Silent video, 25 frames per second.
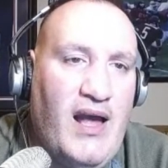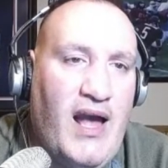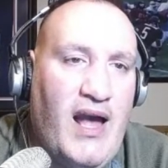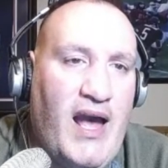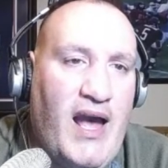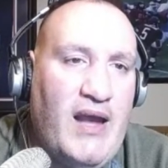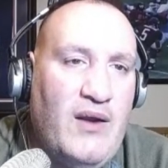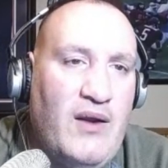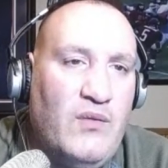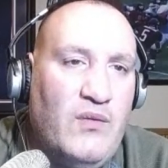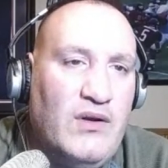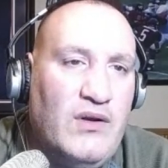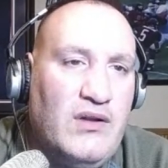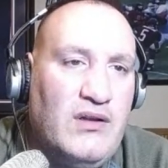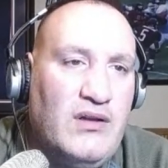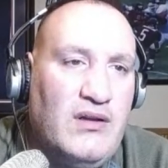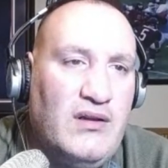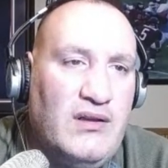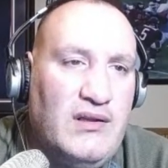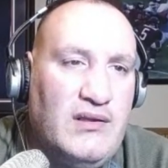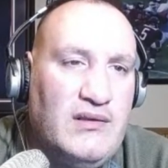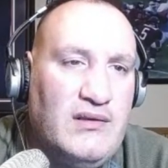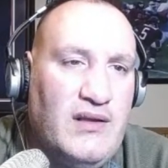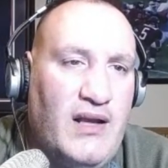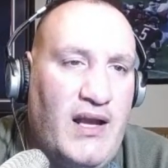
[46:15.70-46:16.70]
I
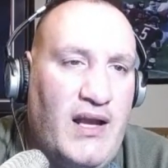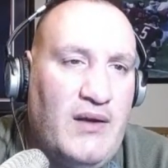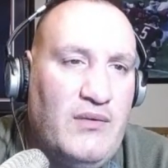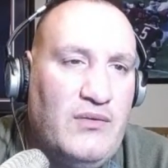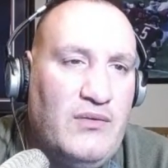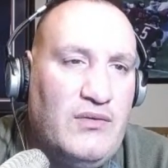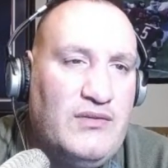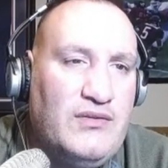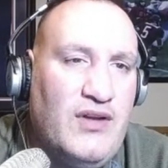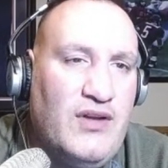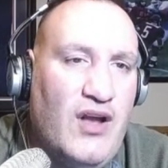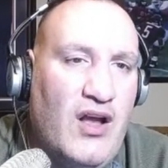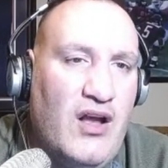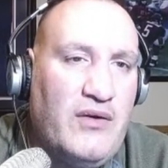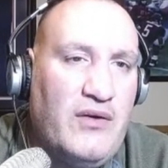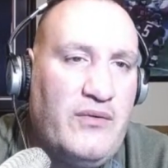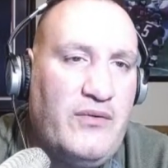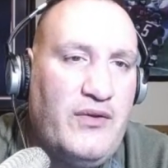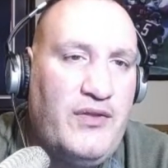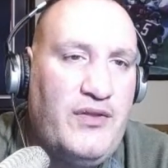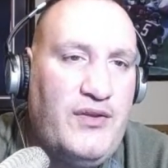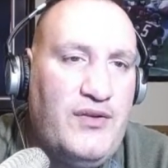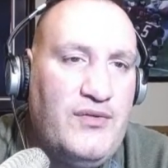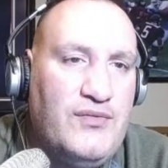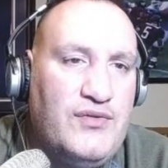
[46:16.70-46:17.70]
will talk
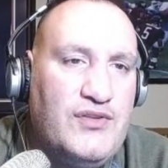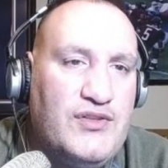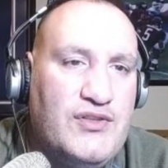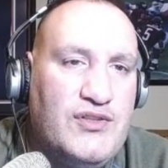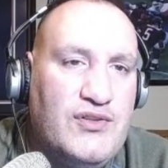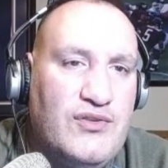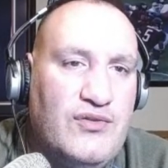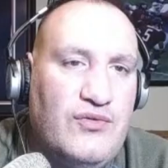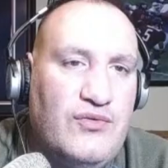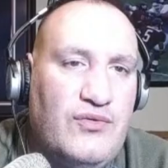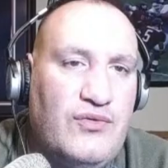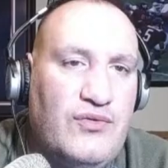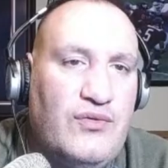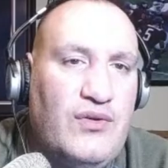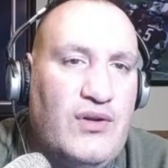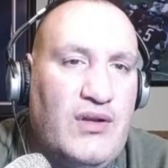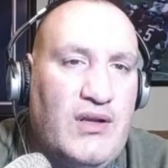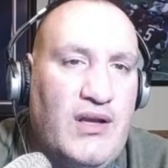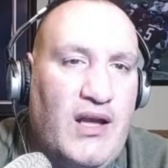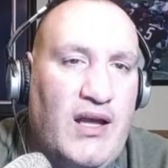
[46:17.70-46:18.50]
with you soon.